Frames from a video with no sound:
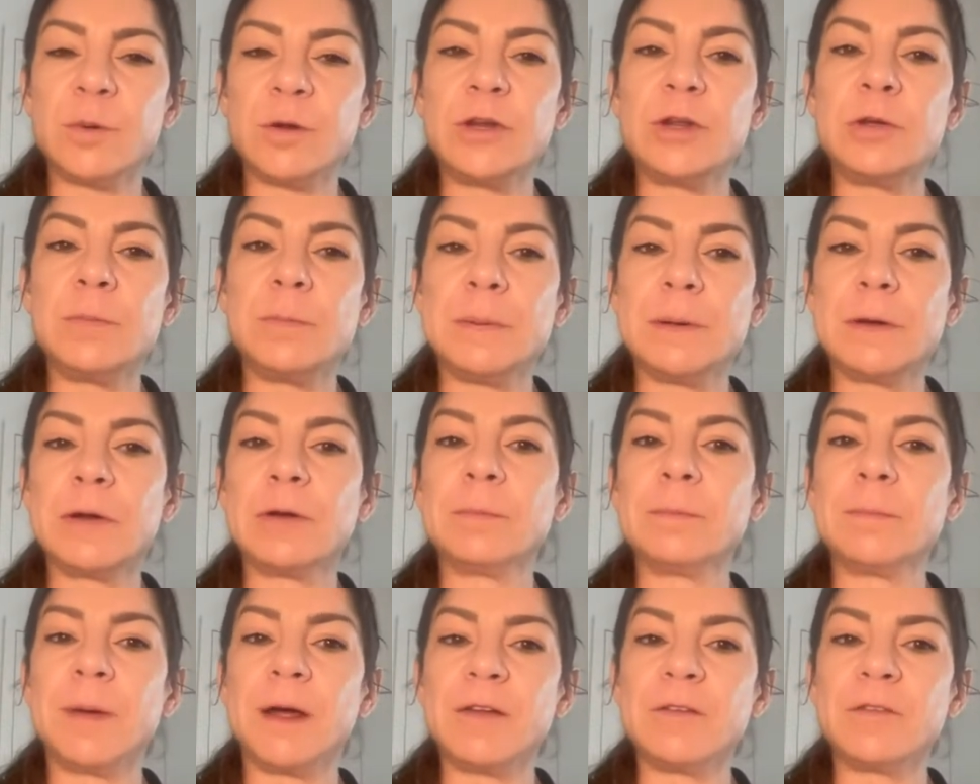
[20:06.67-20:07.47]
When you
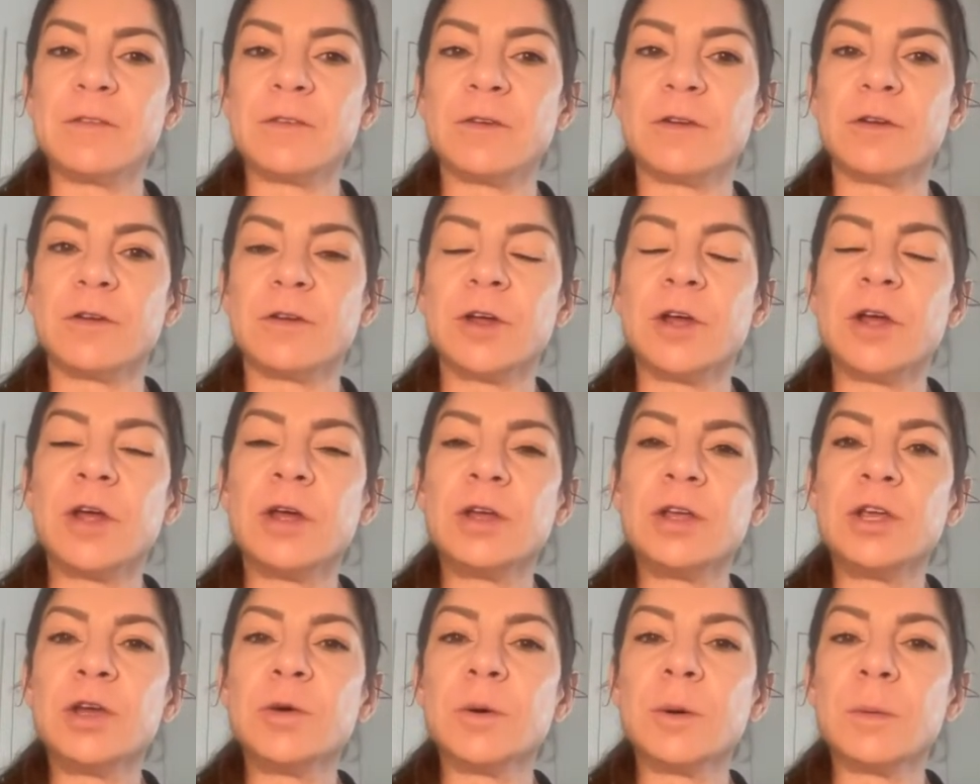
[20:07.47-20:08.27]
build muscle,
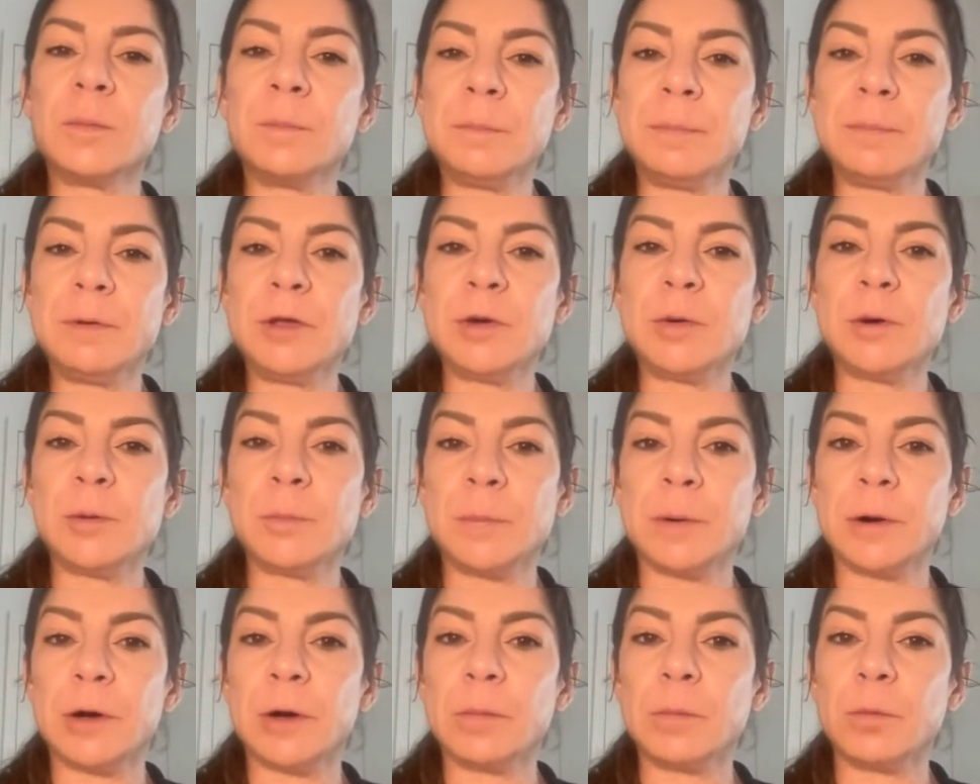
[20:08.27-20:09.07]
you
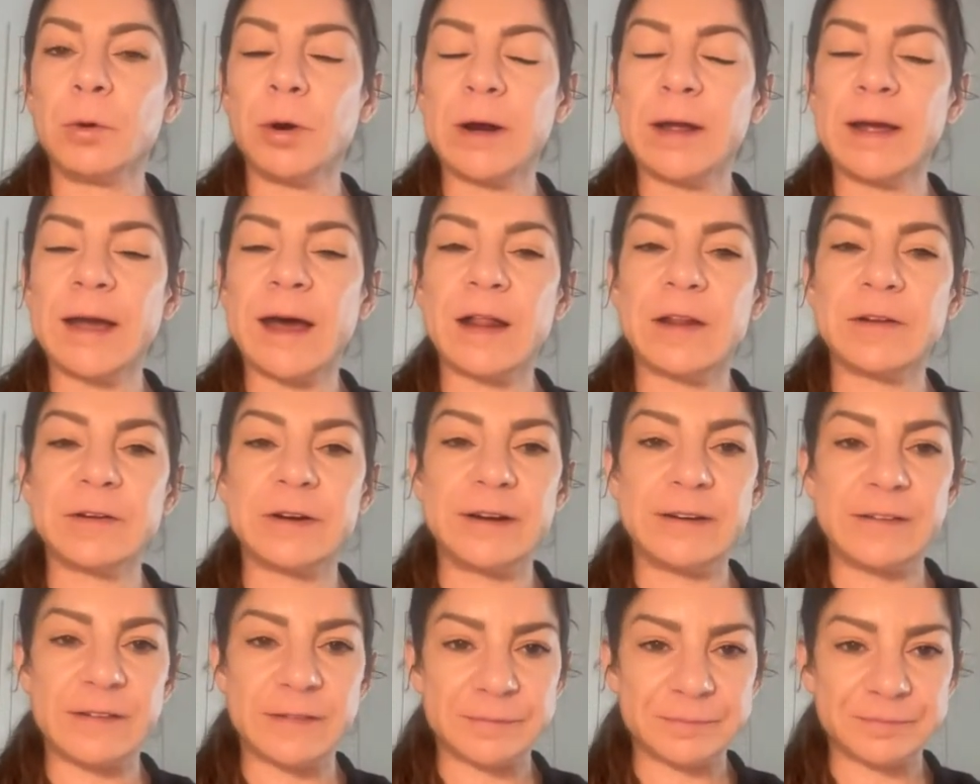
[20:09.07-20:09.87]
will burn more
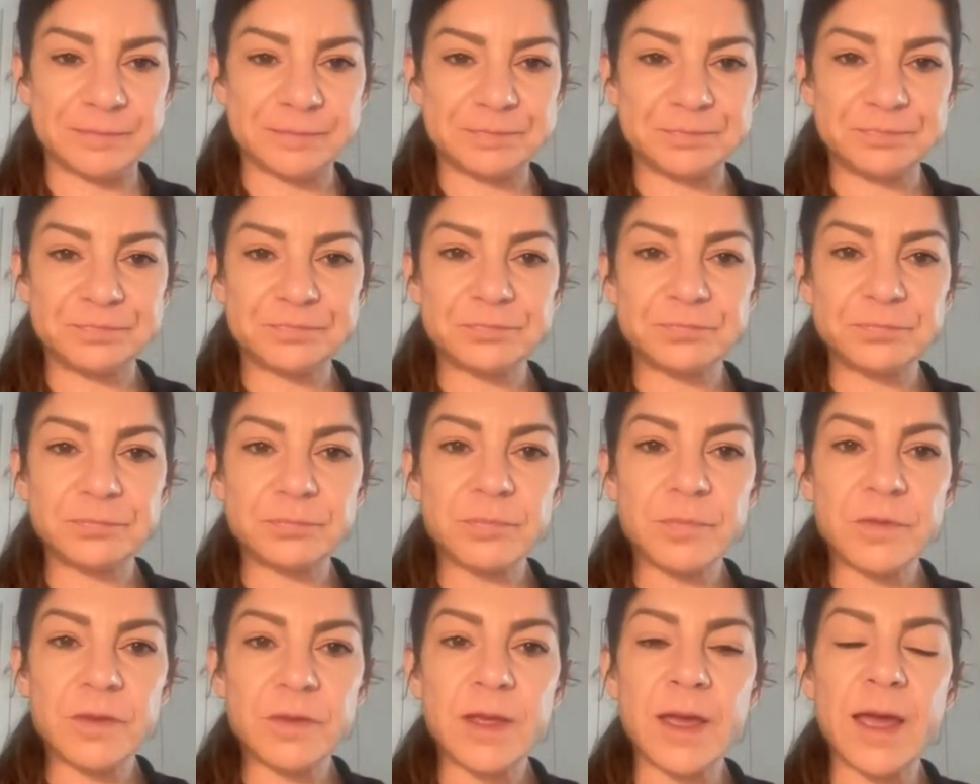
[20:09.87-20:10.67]
calories.
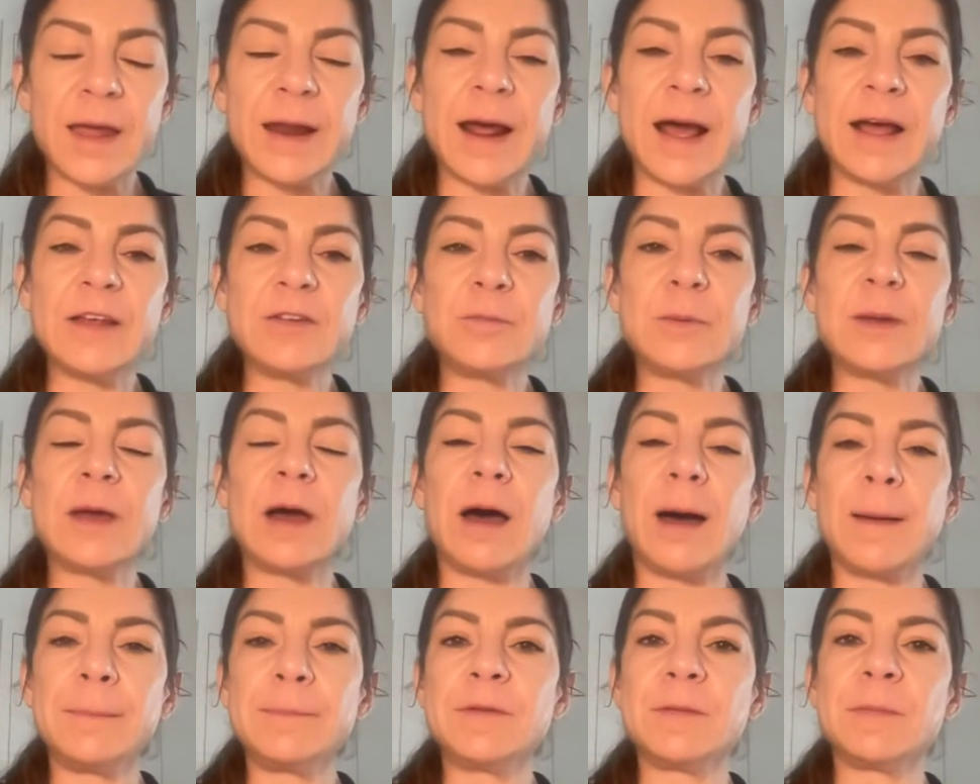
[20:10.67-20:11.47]
And as we
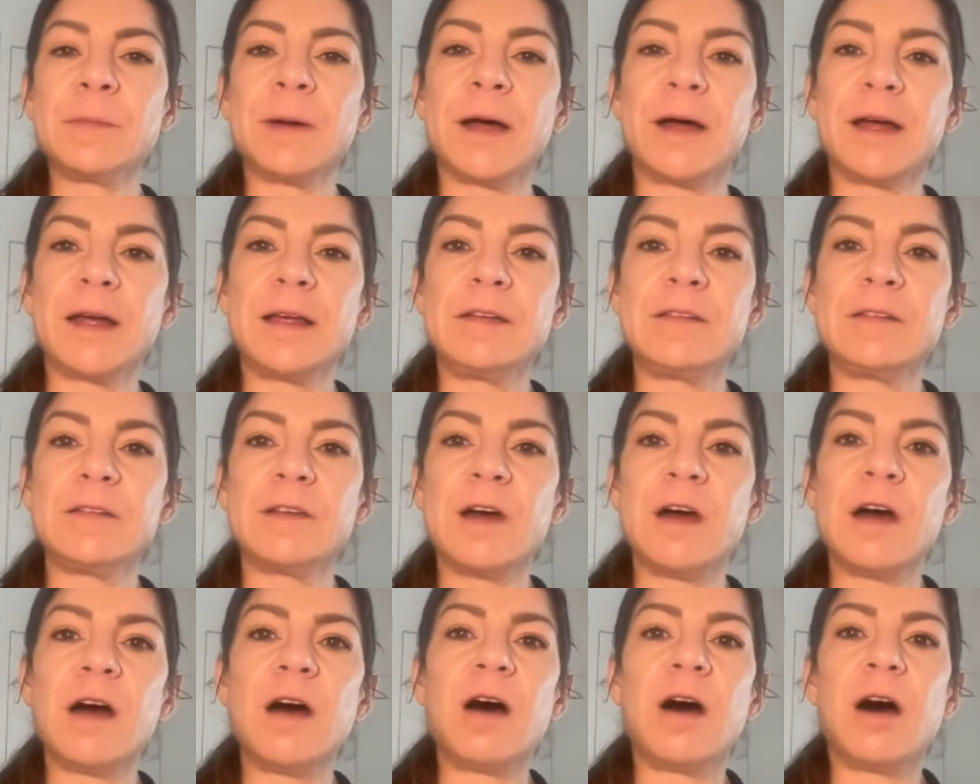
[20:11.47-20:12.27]
optimize
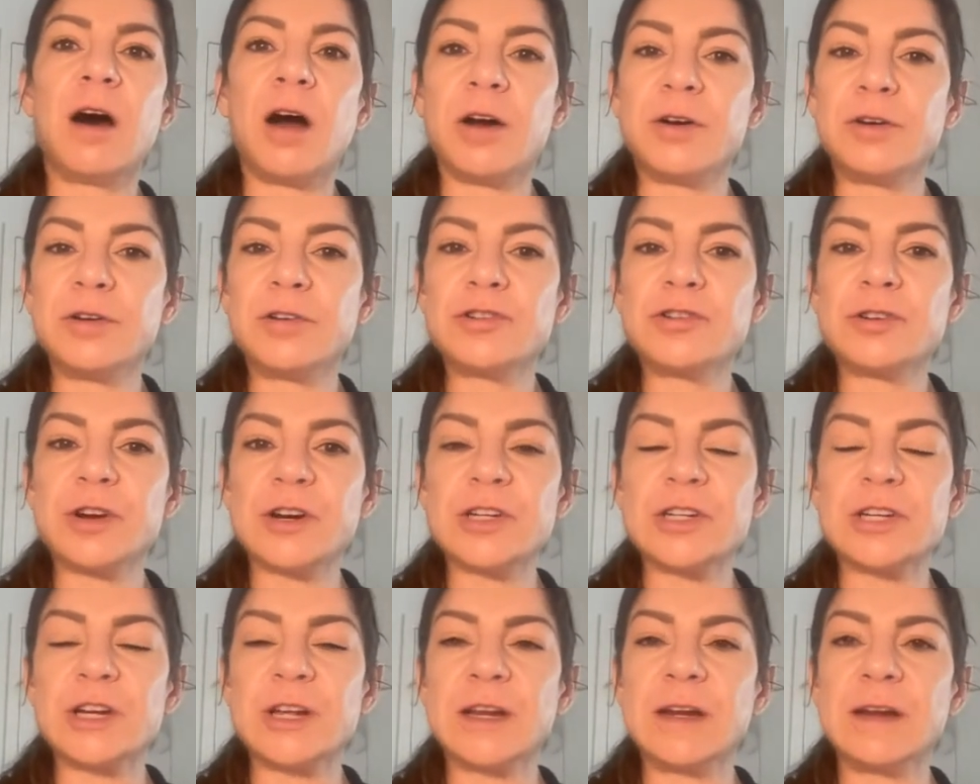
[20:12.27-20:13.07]
our
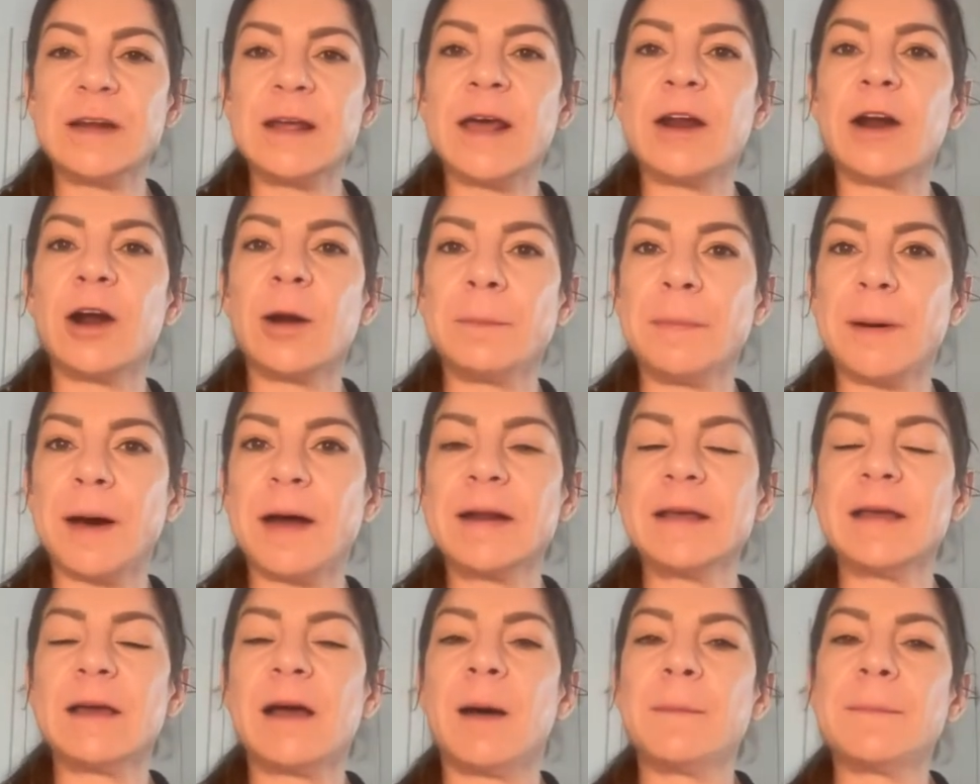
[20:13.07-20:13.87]
nutrition and our
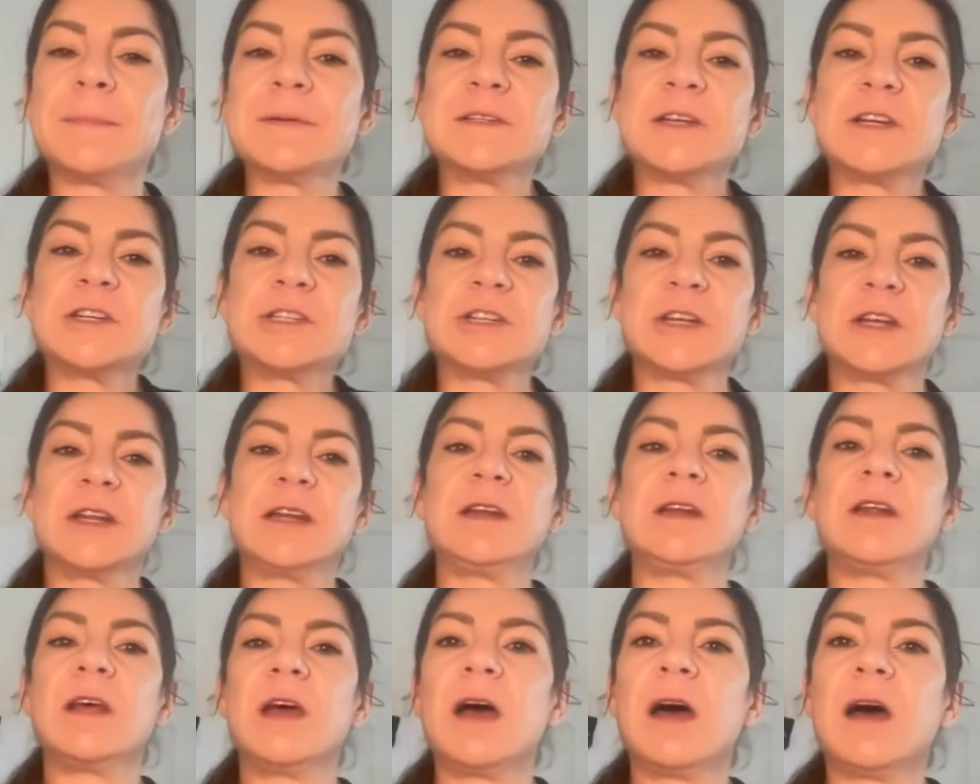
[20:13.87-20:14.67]
body
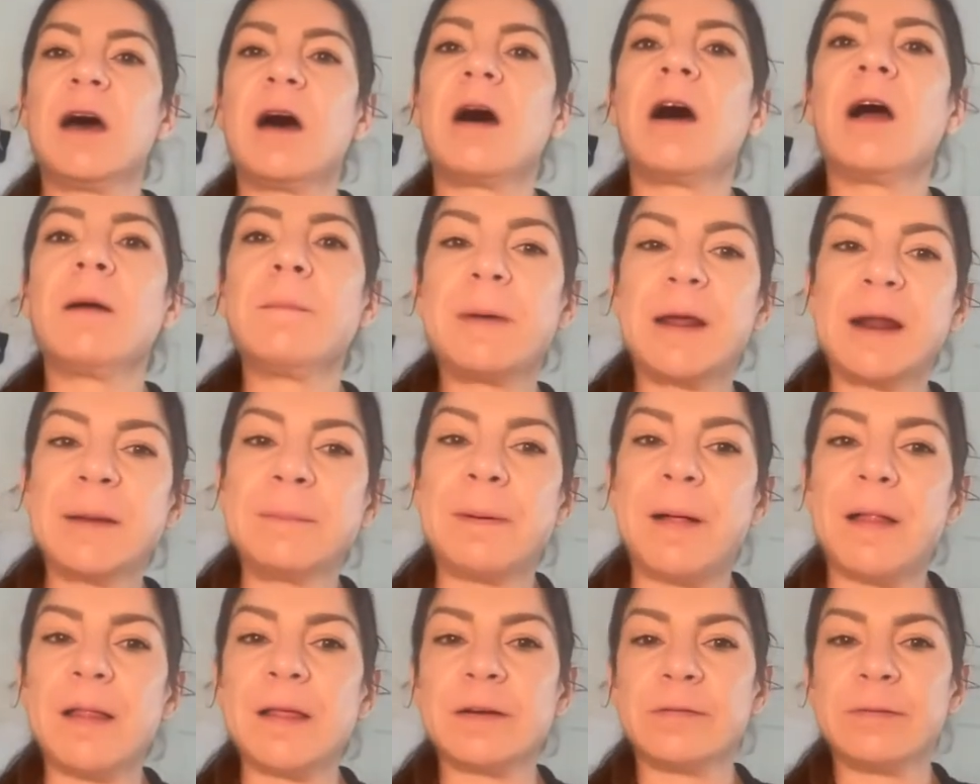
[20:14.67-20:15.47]
composition, our
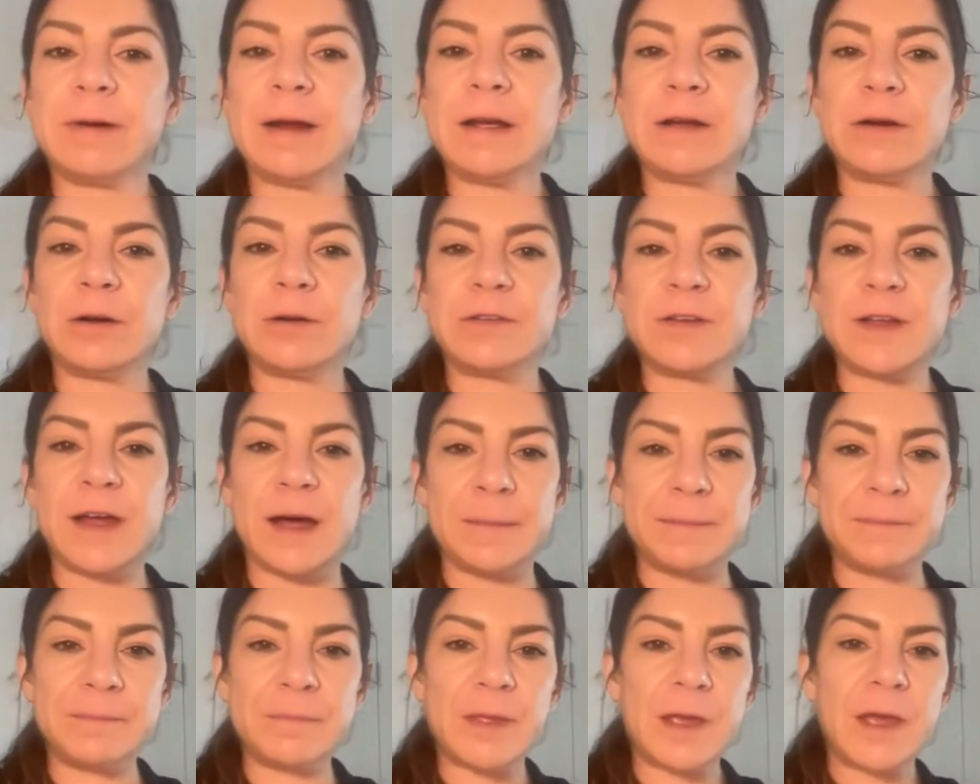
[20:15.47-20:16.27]
metabolic rate goes
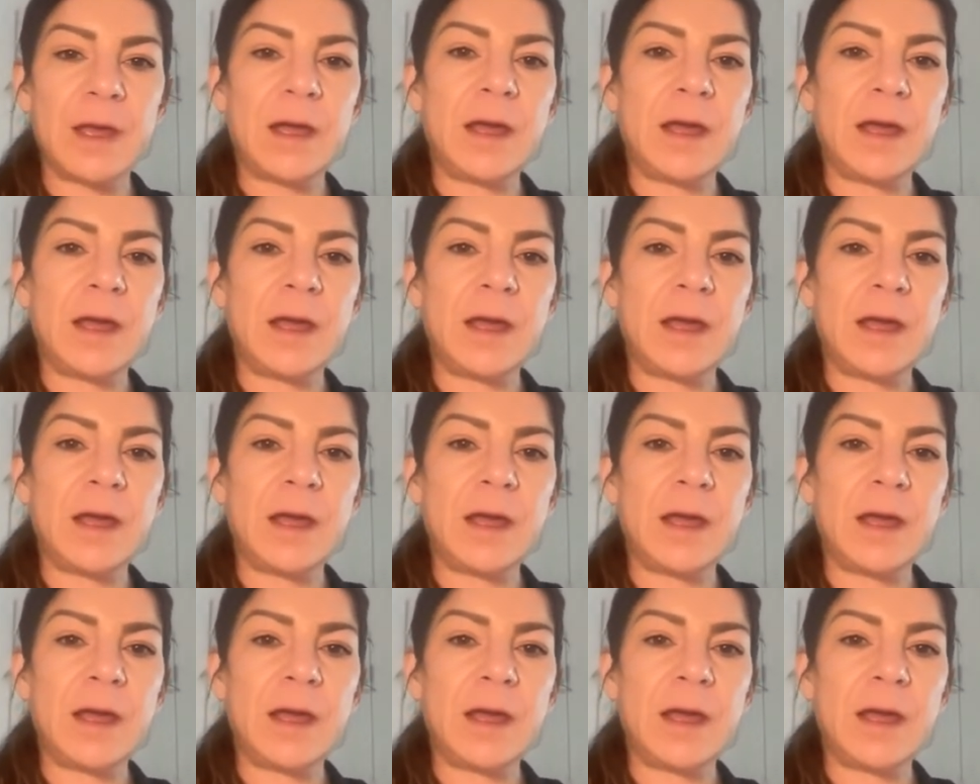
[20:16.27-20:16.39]
up.